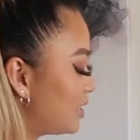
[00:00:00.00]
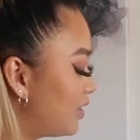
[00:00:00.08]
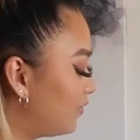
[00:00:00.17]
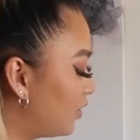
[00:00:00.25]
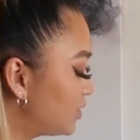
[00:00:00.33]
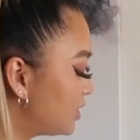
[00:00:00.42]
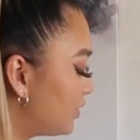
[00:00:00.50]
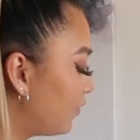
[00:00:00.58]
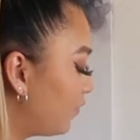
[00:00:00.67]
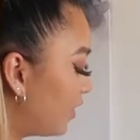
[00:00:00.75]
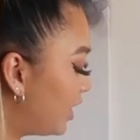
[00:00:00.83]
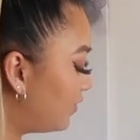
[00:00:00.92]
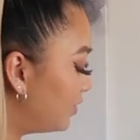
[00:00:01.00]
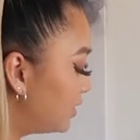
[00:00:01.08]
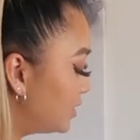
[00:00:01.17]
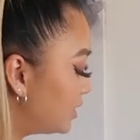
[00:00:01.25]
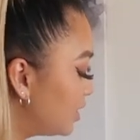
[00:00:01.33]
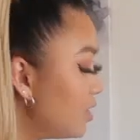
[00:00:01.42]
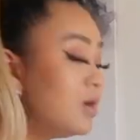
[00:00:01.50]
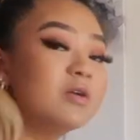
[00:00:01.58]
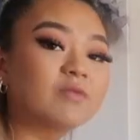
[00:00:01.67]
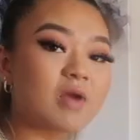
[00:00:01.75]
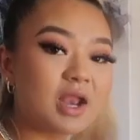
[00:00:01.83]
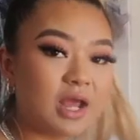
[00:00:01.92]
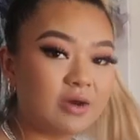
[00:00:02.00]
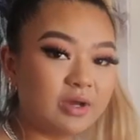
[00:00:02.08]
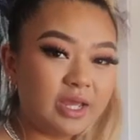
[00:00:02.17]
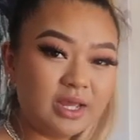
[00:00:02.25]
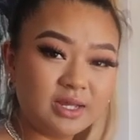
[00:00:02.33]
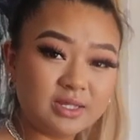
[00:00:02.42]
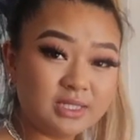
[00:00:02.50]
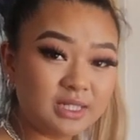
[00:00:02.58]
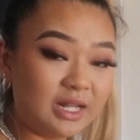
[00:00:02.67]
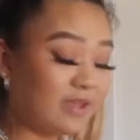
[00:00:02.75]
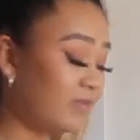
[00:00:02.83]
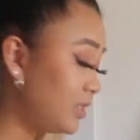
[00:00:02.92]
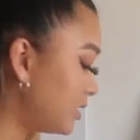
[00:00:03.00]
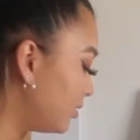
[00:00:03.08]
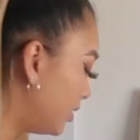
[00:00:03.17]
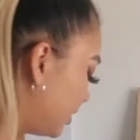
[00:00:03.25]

I have lots of different flavors. Right now it has lavender